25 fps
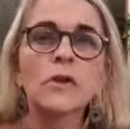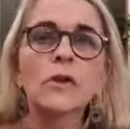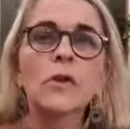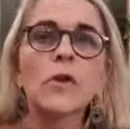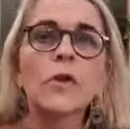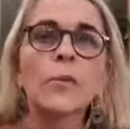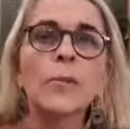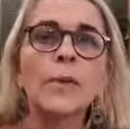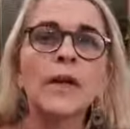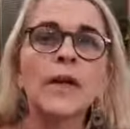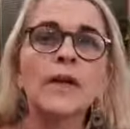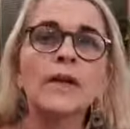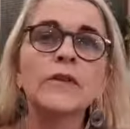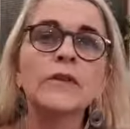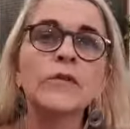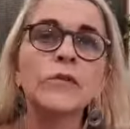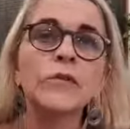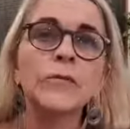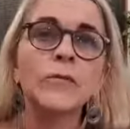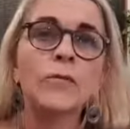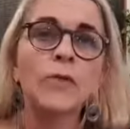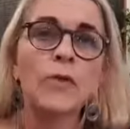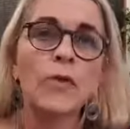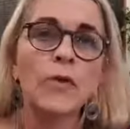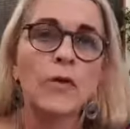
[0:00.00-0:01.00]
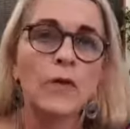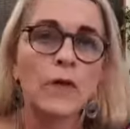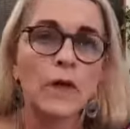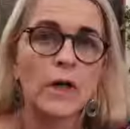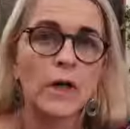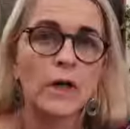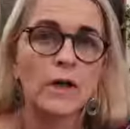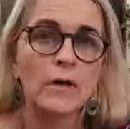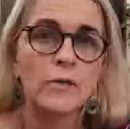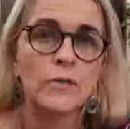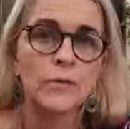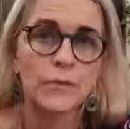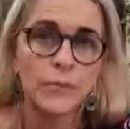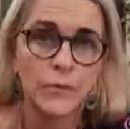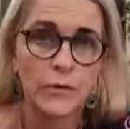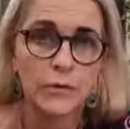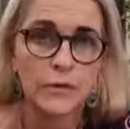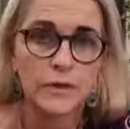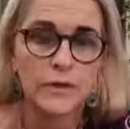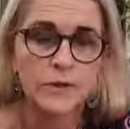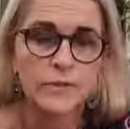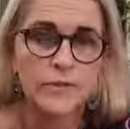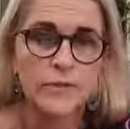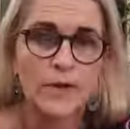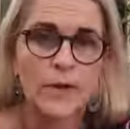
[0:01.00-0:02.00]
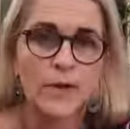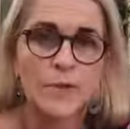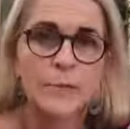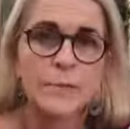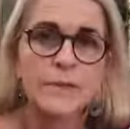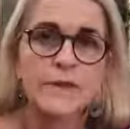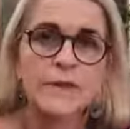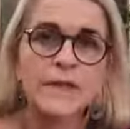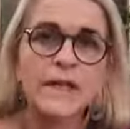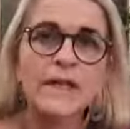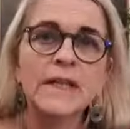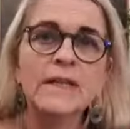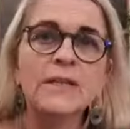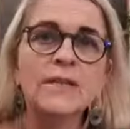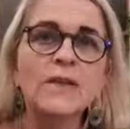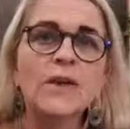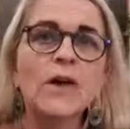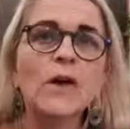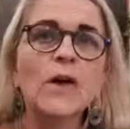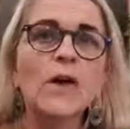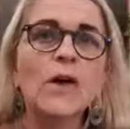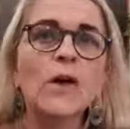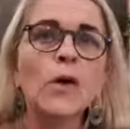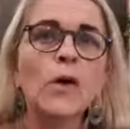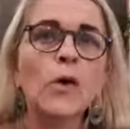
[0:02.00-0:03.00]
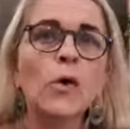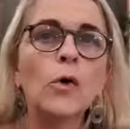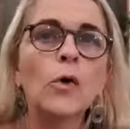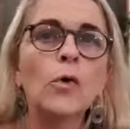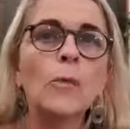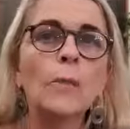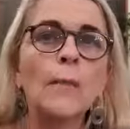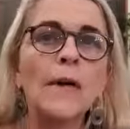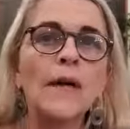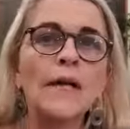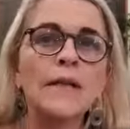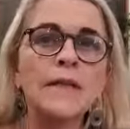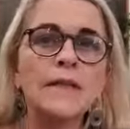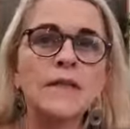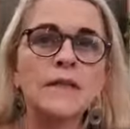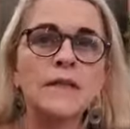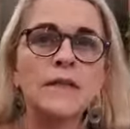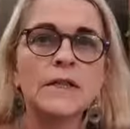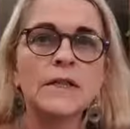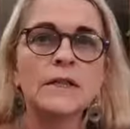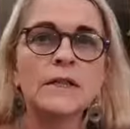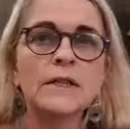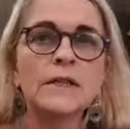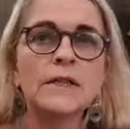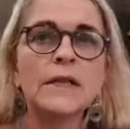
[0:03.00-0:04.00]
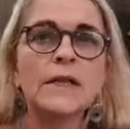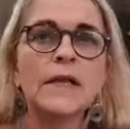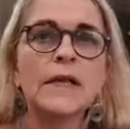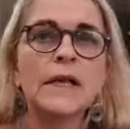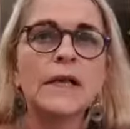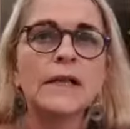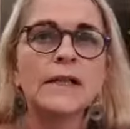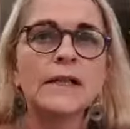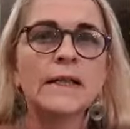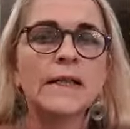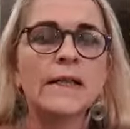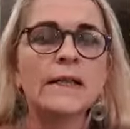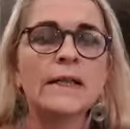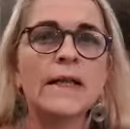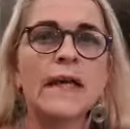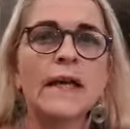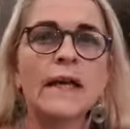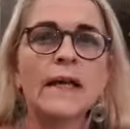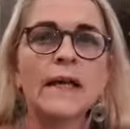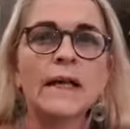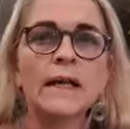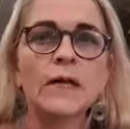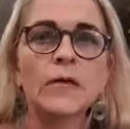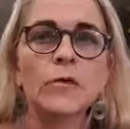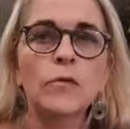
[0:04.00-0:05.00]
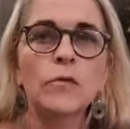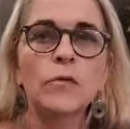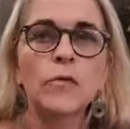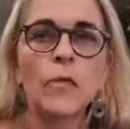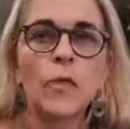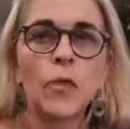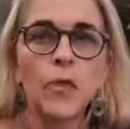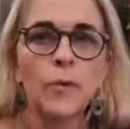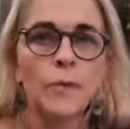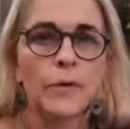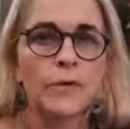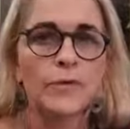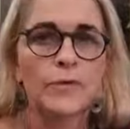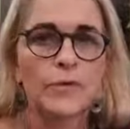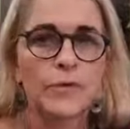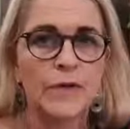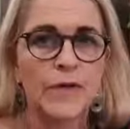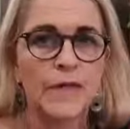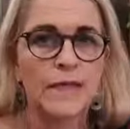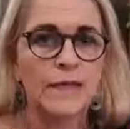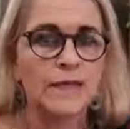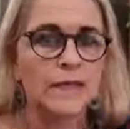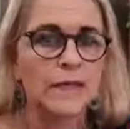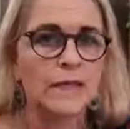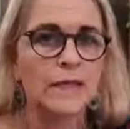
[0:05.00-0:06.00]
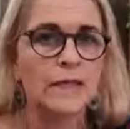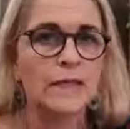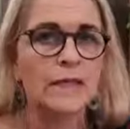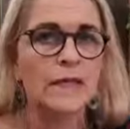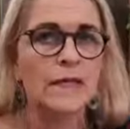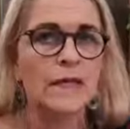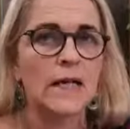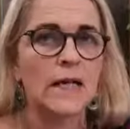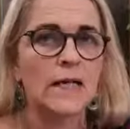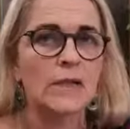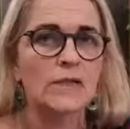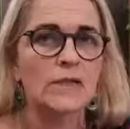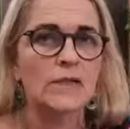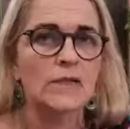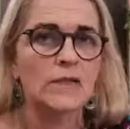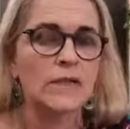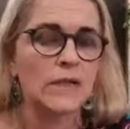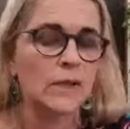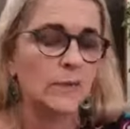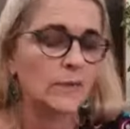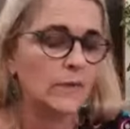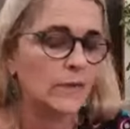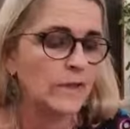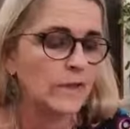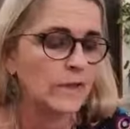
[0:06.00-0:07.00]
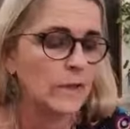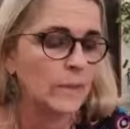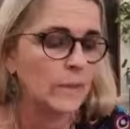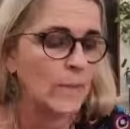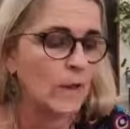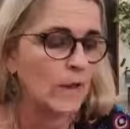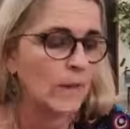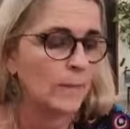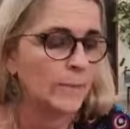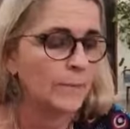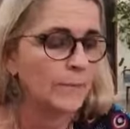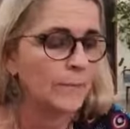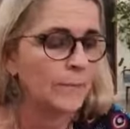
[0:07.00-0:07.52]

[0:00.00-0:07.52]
compared to 45% who mentioned that they had a warm and friendly relationship with their mom.